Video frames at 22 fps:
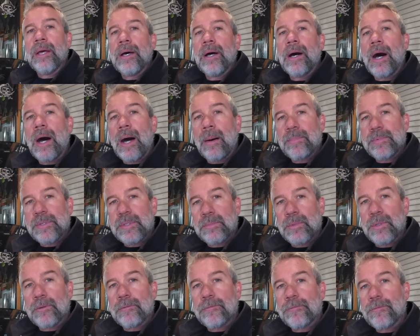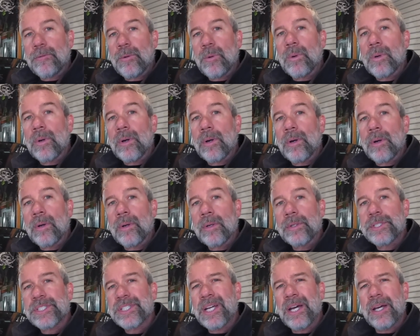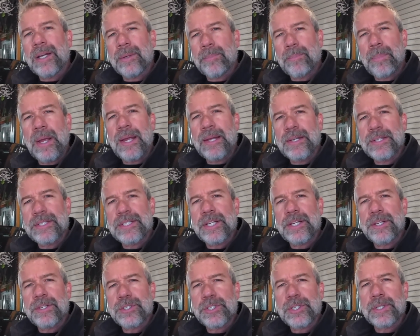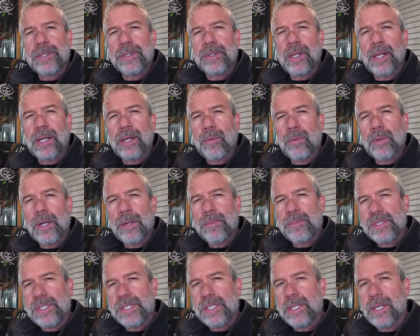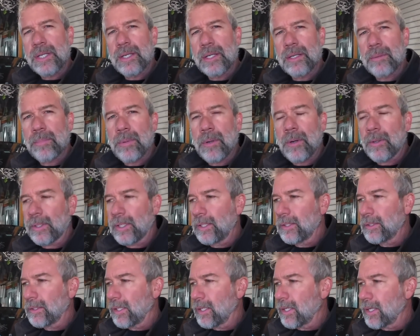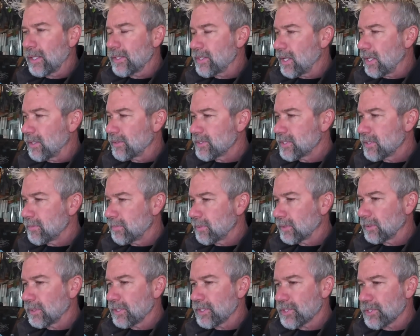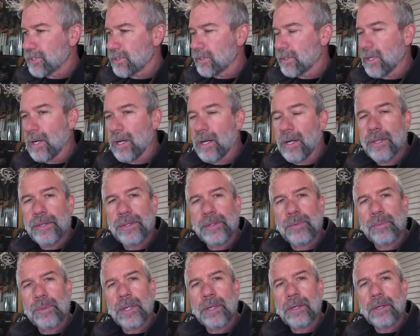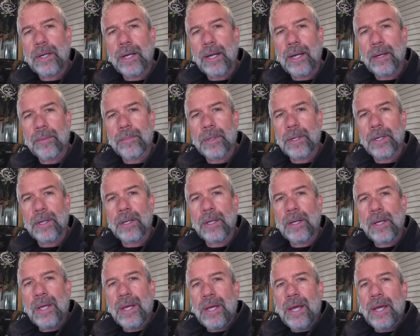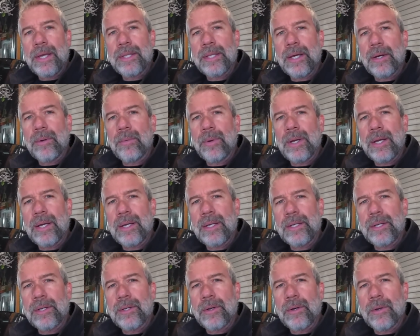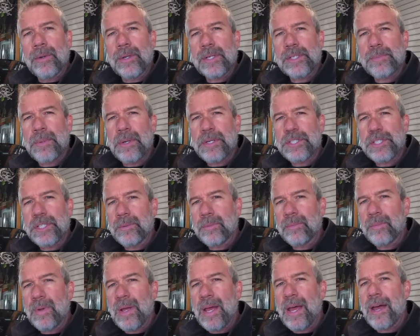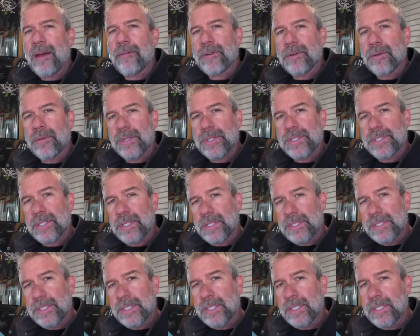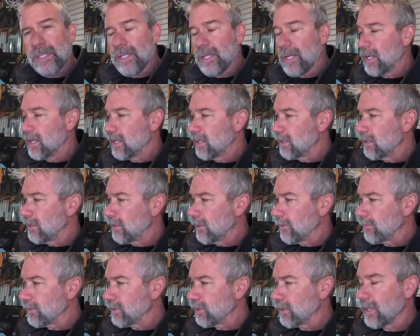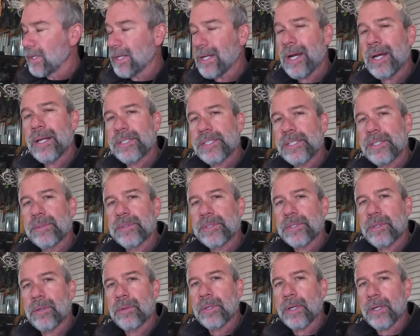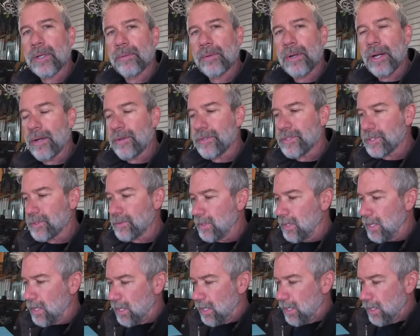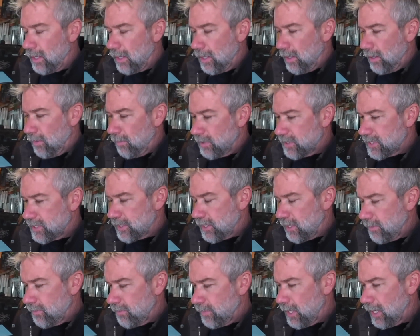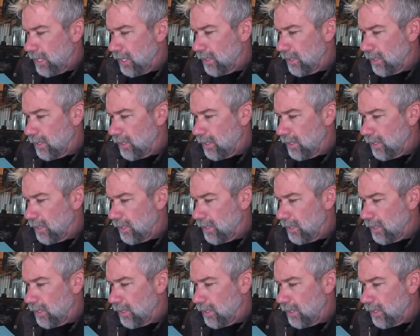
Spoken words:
optimal for just kind of paying attention. Like when I'm sitting in a parking lot, I'll typically turn on the rear camera, and that way, you know, especially after this incident, you can kind of see what's going on around you. But some